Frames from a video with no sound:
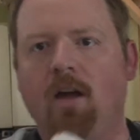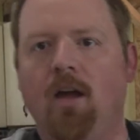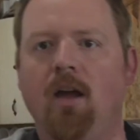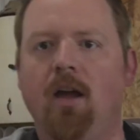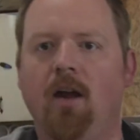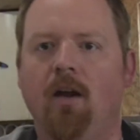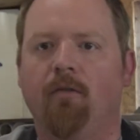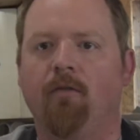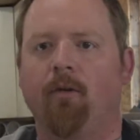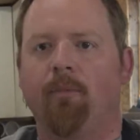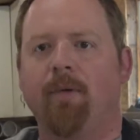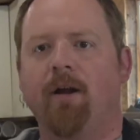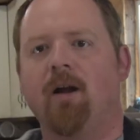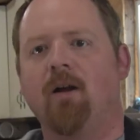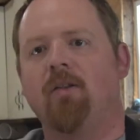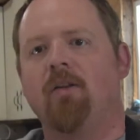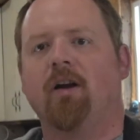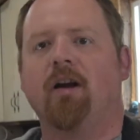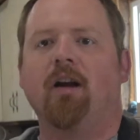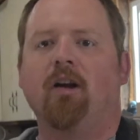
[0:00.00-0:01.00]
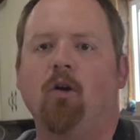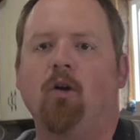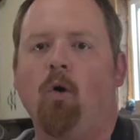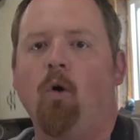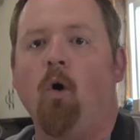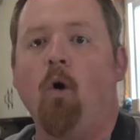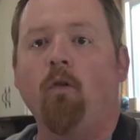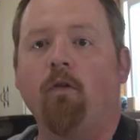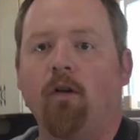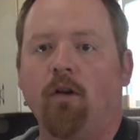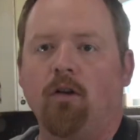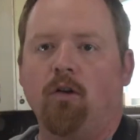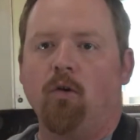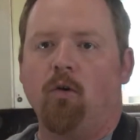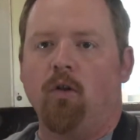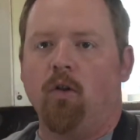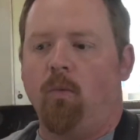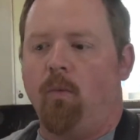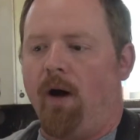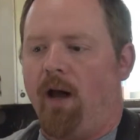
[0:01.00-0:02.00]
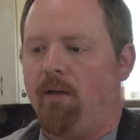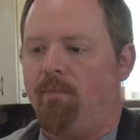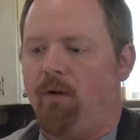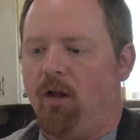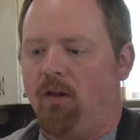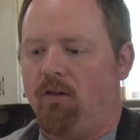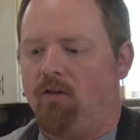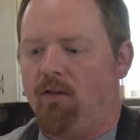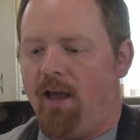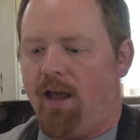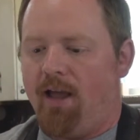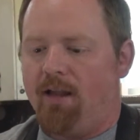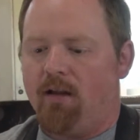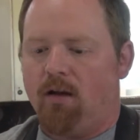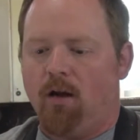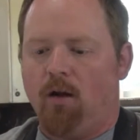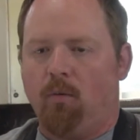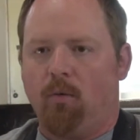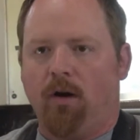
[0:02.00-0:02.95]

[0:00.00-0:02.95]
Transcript: From here, they're gonna go over to the wide belt sander.